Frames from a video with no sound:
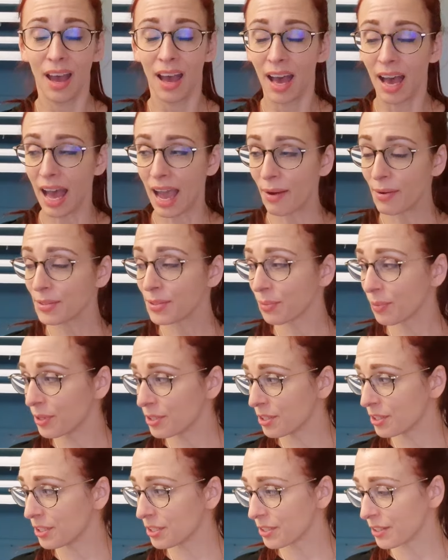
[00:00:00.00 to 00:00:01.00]
I was
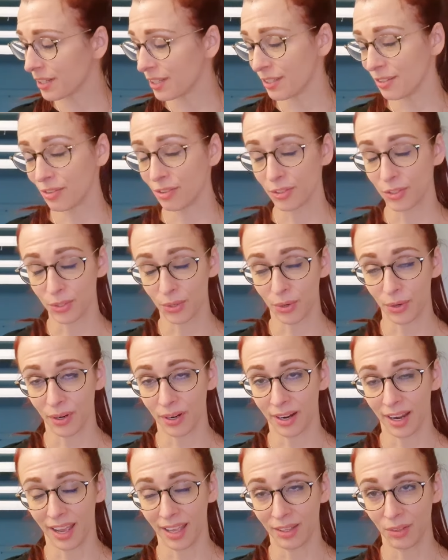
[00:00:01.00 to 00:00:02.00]
originally just going to do the
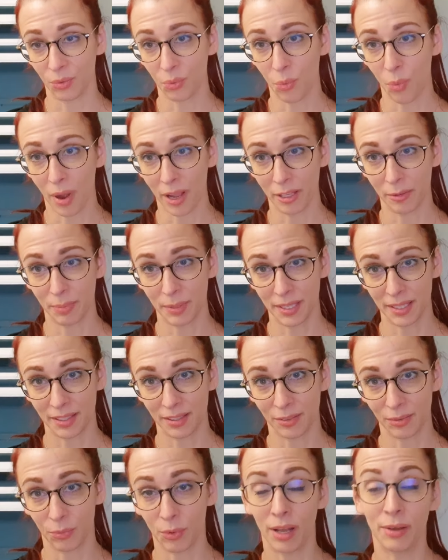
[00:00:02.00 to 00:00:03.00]
door and one
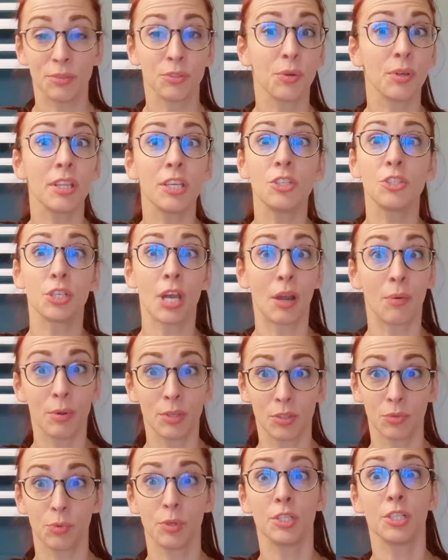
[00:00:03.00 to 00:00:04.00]
piece of, well, I
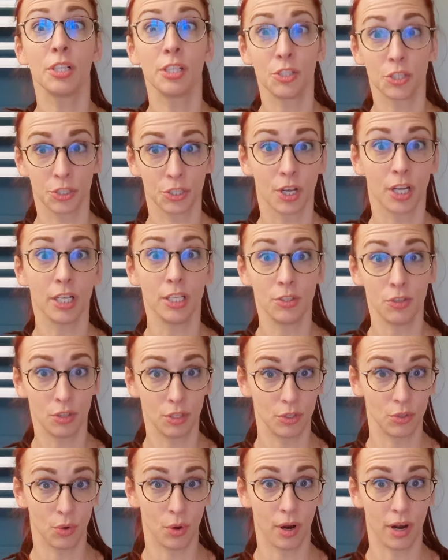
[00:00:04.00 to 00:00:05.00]
was originally just going to do
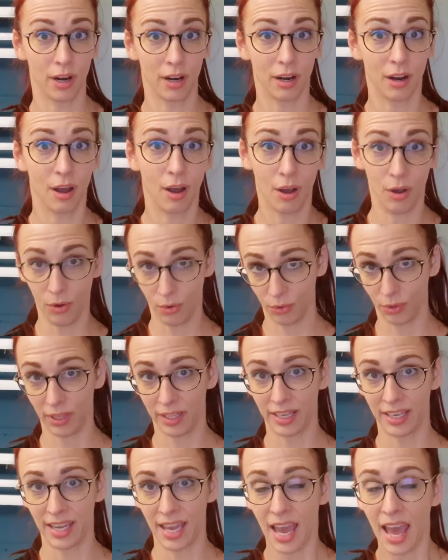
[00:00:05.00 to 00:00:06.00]
the door
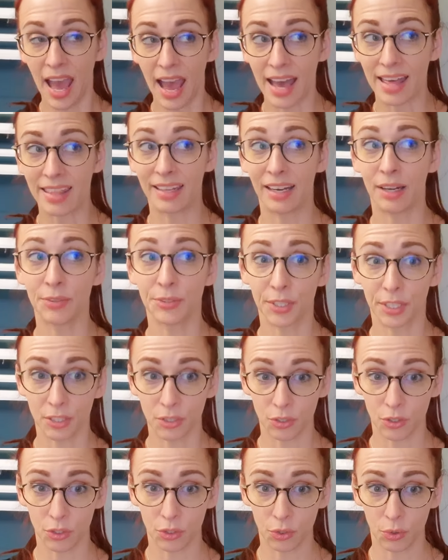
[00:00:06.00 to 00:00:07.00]
only, and then I was going
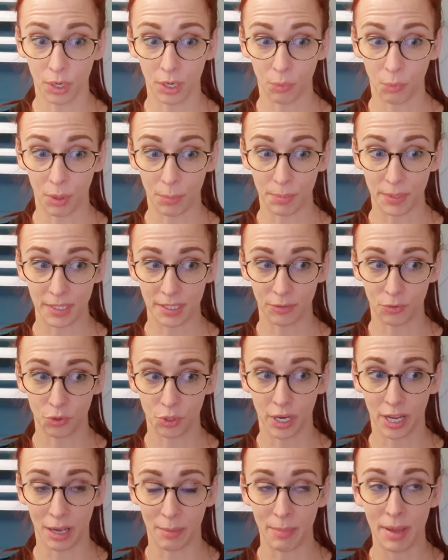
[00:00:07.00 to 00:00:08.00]
to do the door and one piece of
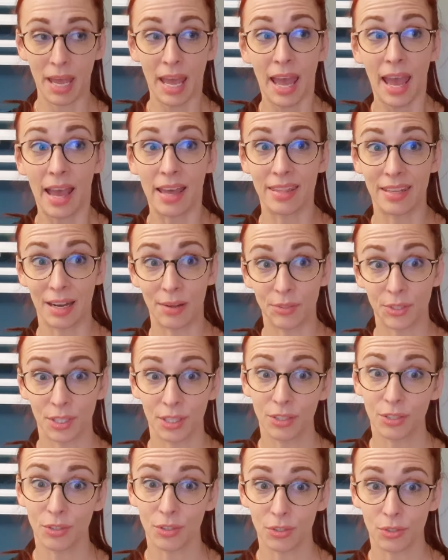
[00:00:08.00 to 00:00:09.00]
trim, and then I was
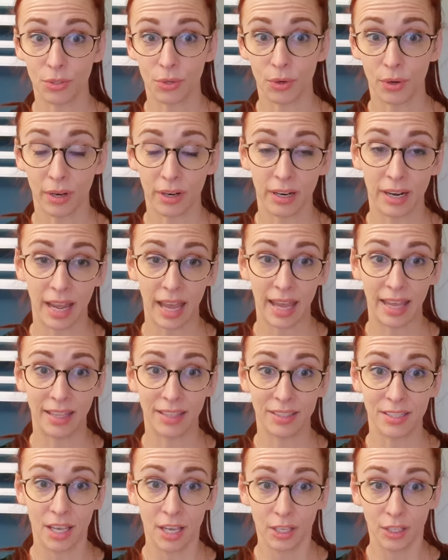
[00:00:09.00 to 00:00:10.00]
going to do the door and